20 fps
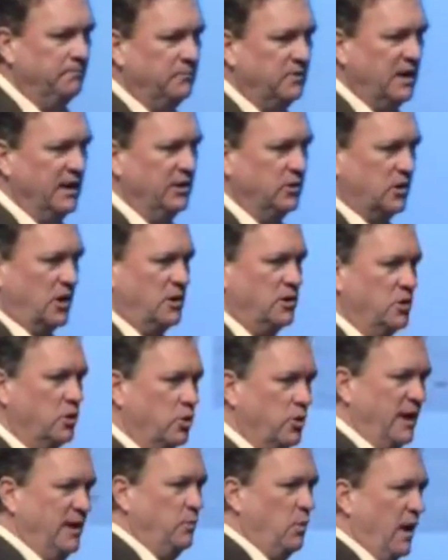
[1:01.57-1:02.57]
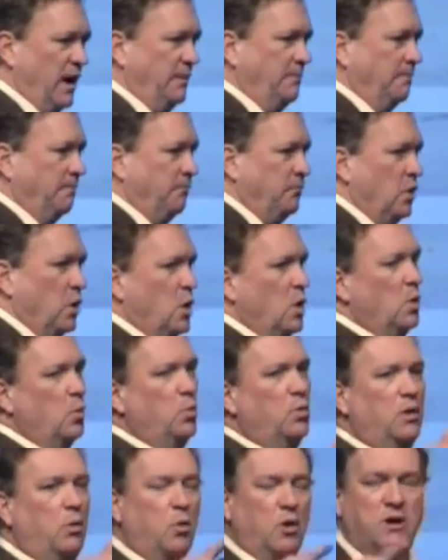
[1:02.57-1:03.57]
kindergarten or grade one,
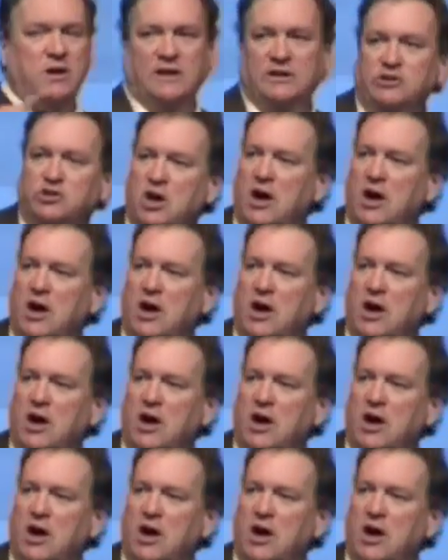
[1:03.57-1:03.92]
will work in